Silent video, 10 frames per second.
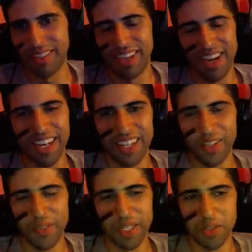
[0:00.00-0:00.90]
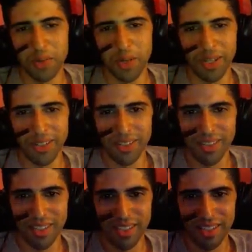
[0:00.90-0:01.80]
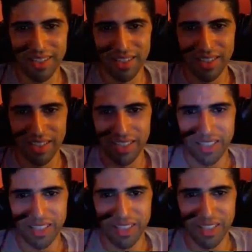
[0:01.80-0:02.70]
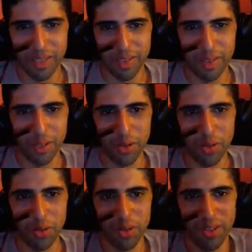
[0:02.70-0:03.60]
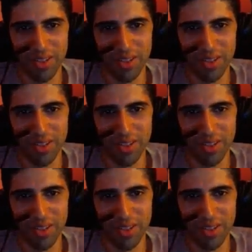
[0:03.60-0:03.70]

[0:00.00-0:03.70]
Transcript: God, I love that strat. It's so cool.